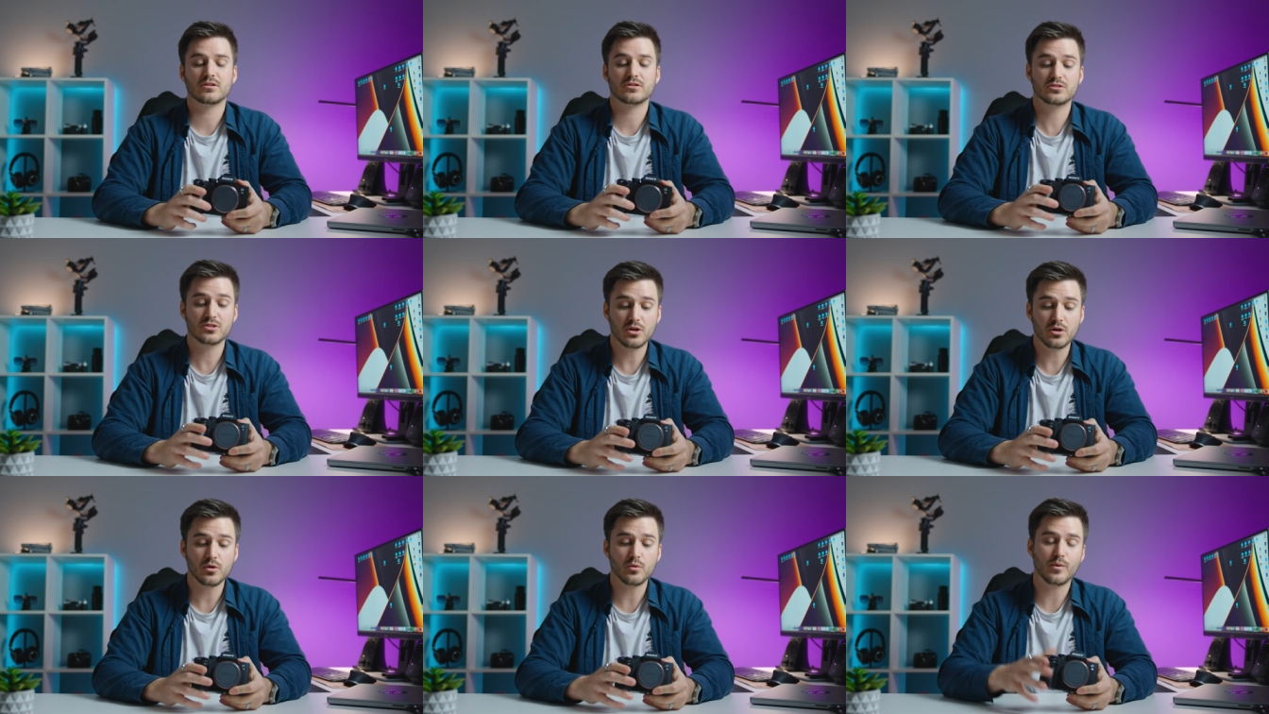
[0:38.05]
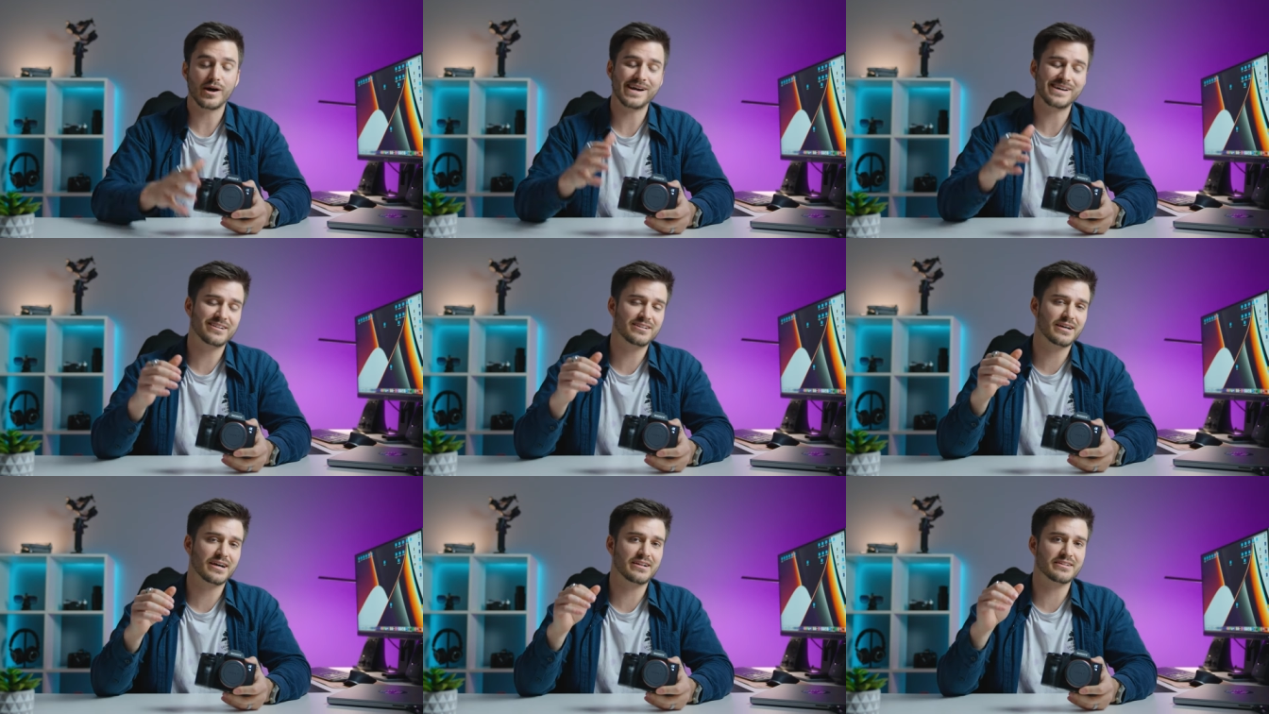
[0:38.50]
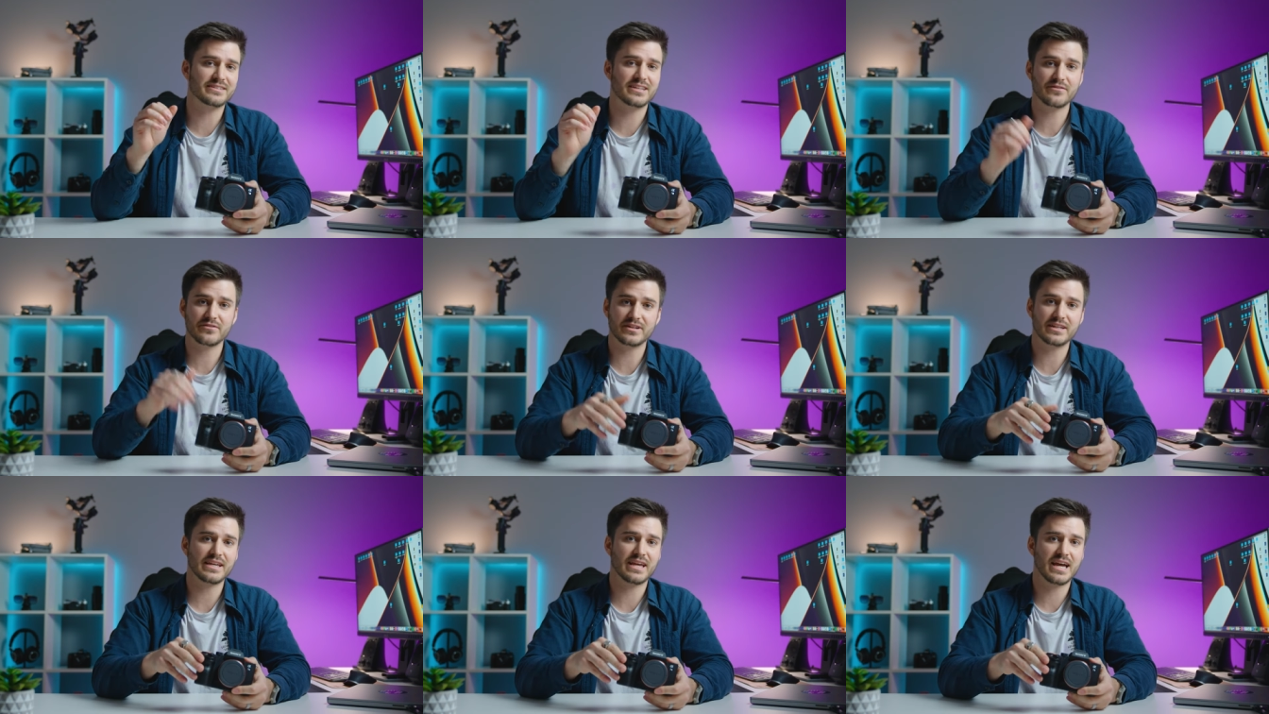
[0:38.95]
So while I'll
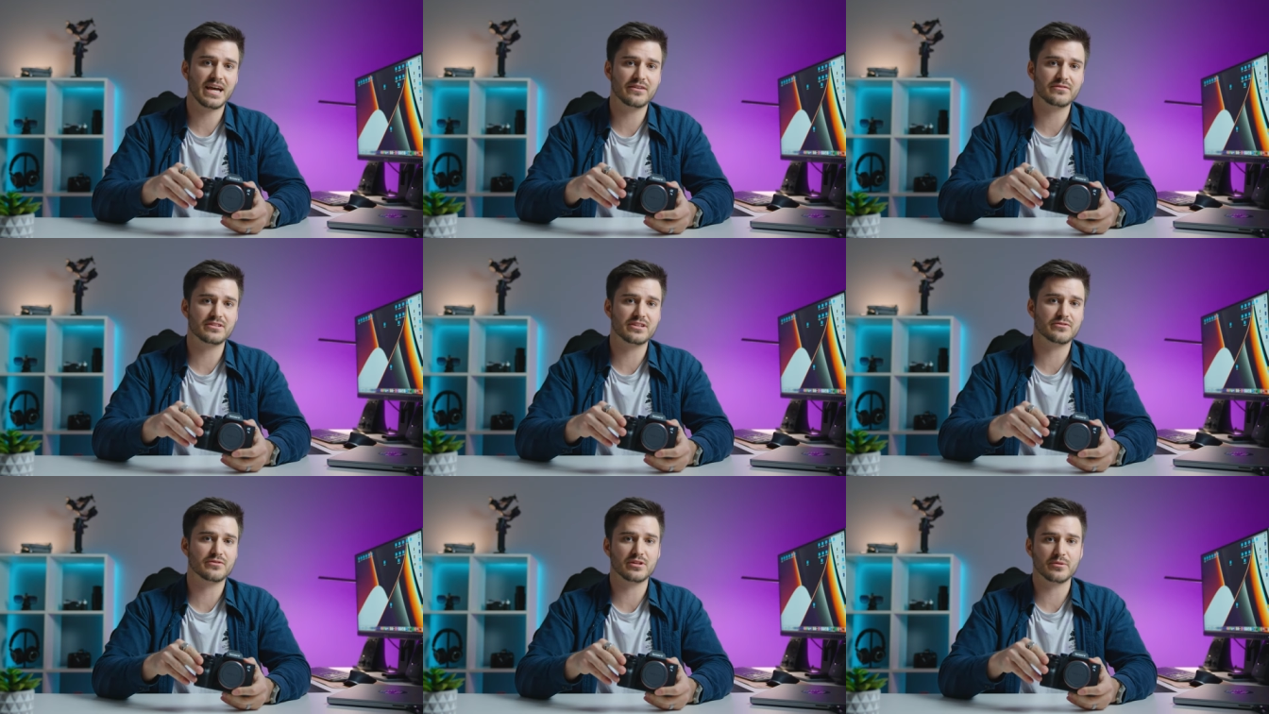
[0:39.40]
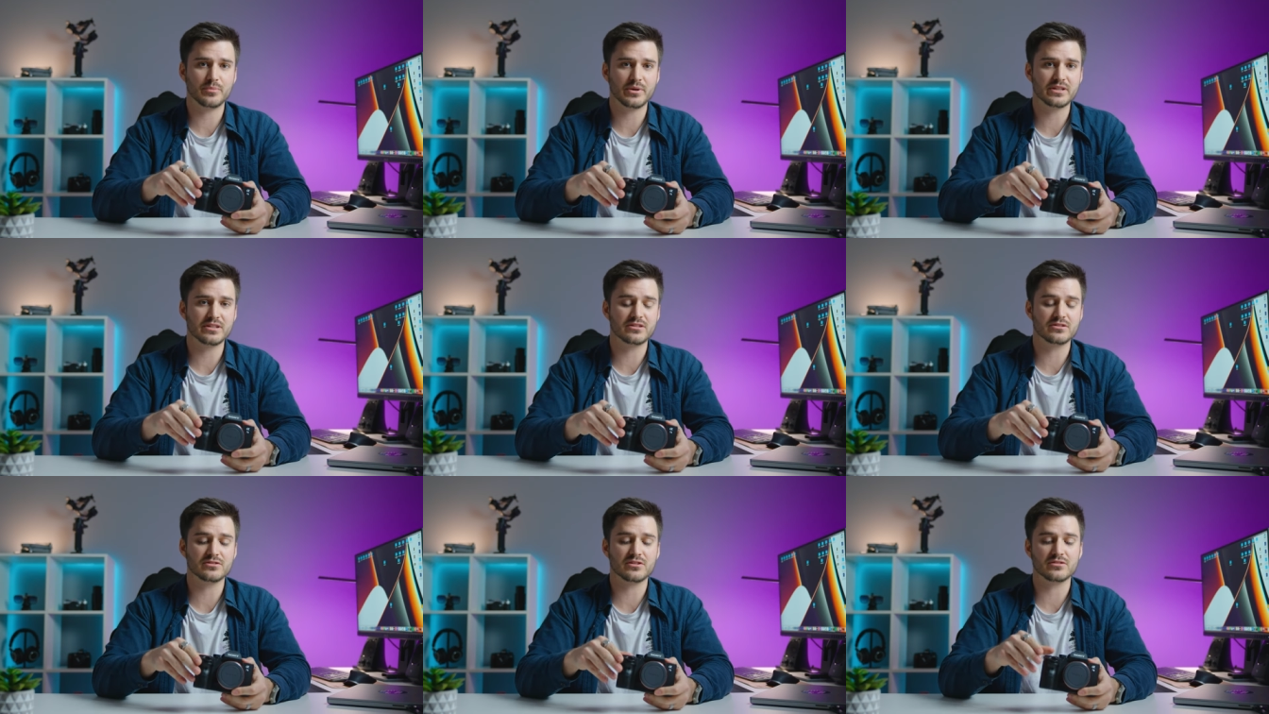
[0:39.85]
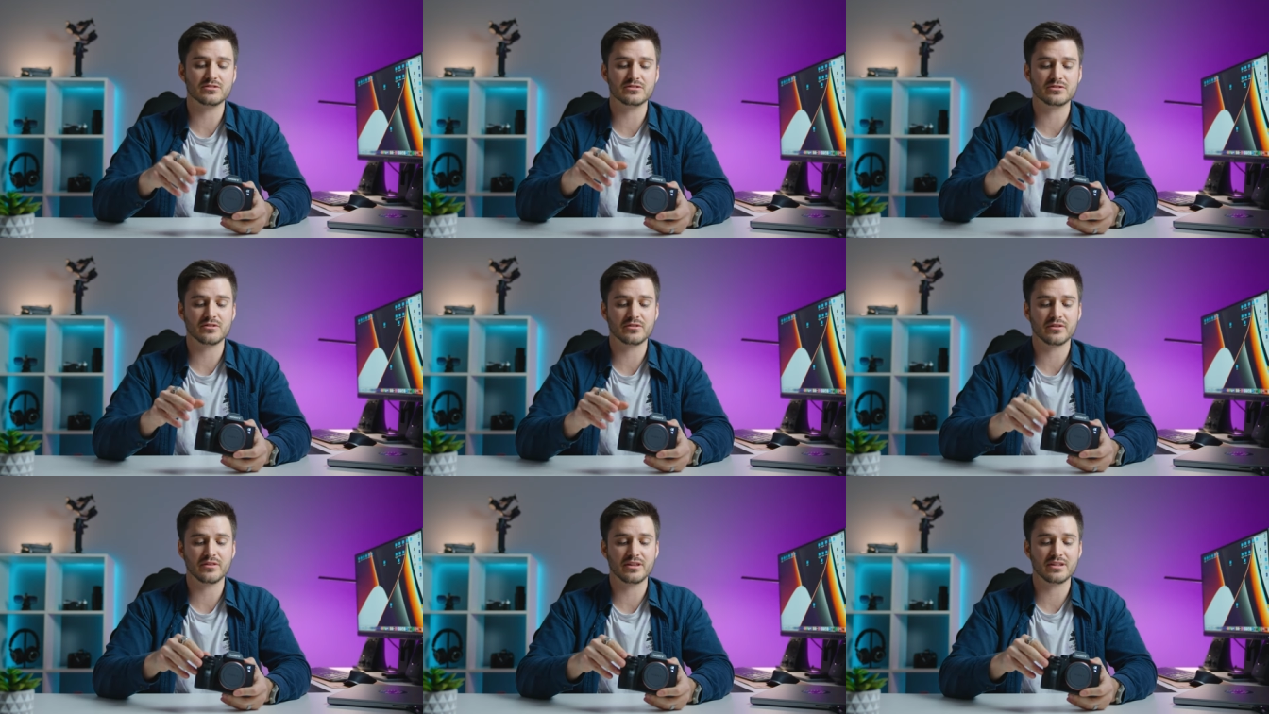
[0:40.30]
definitely have different opinions on
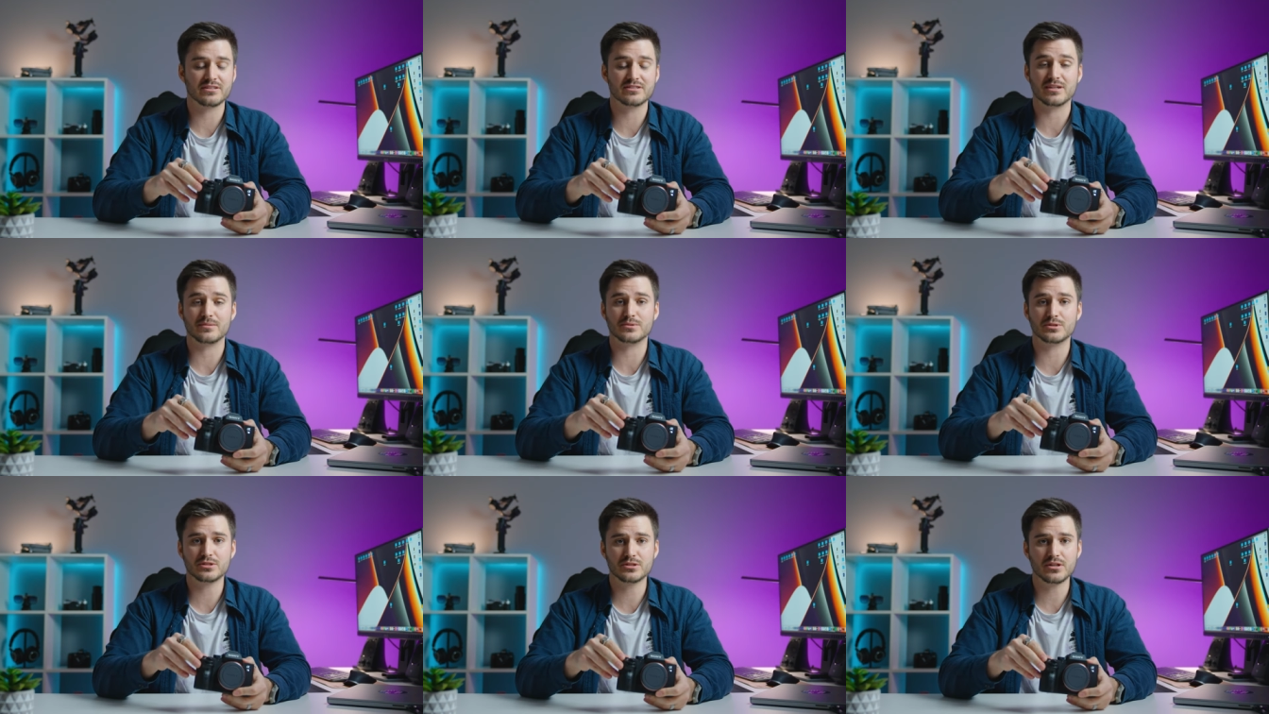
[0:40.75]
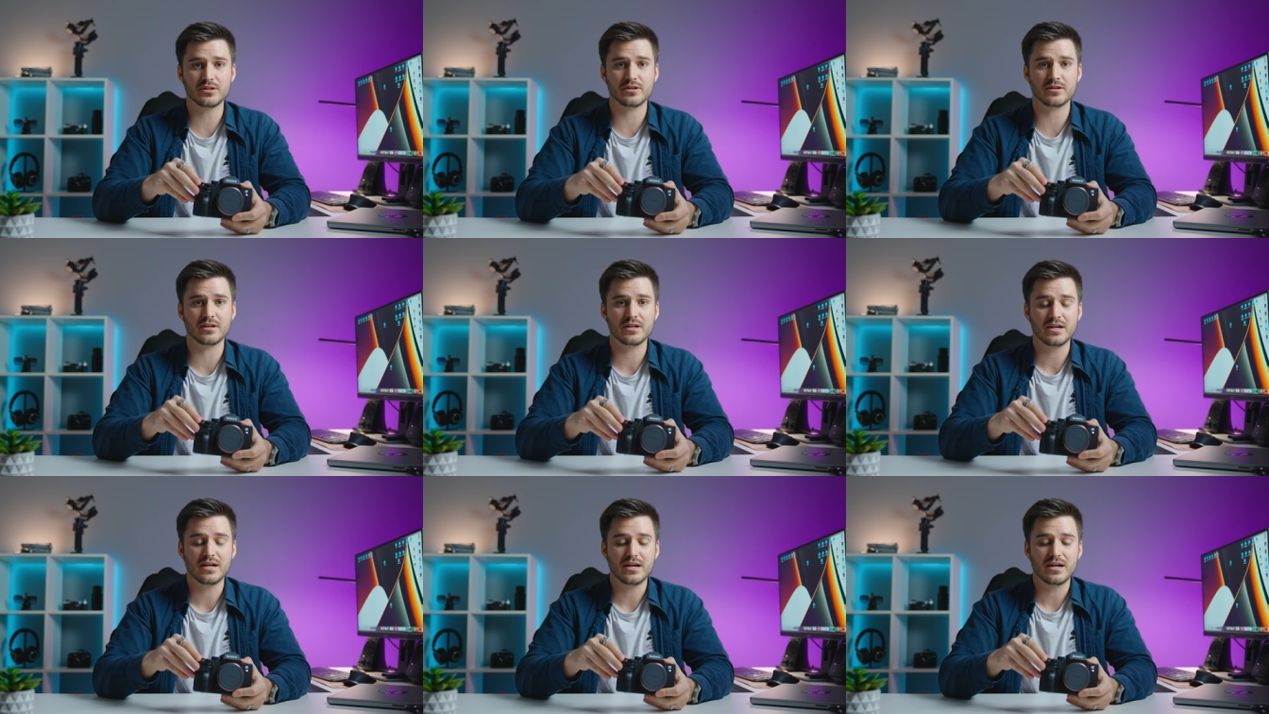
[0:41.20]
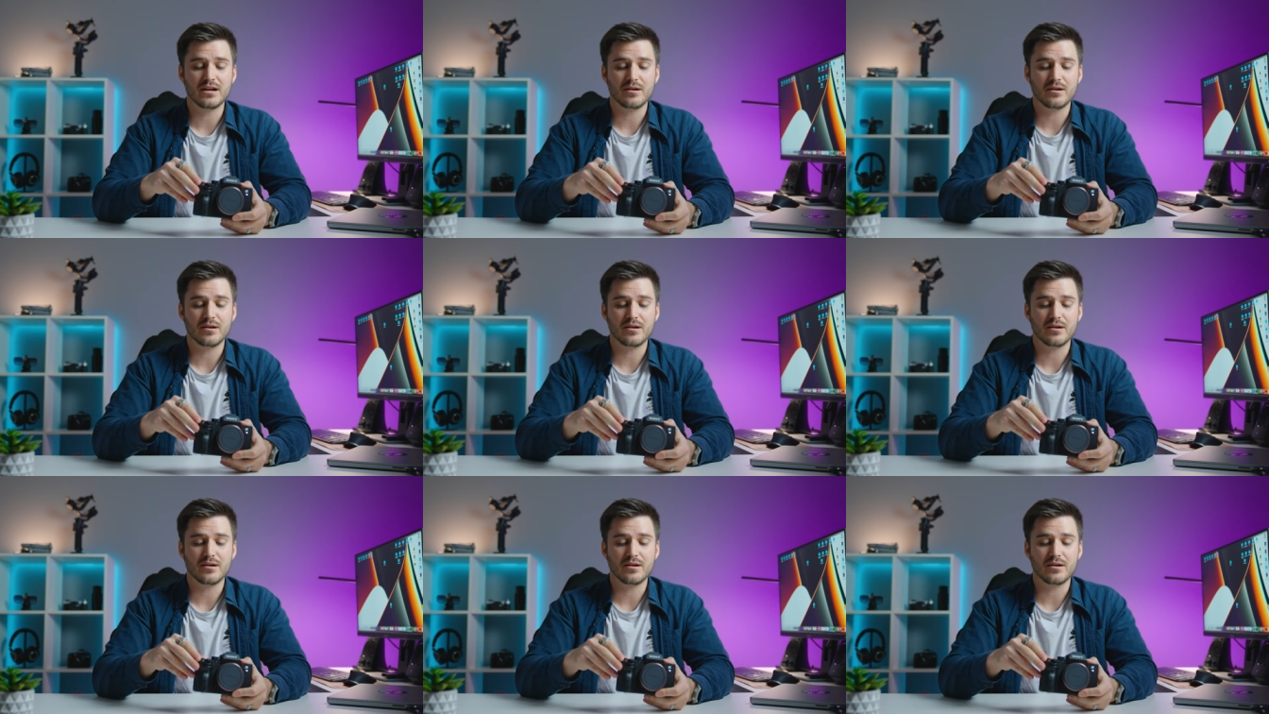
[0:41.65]
certain things, I'm sure,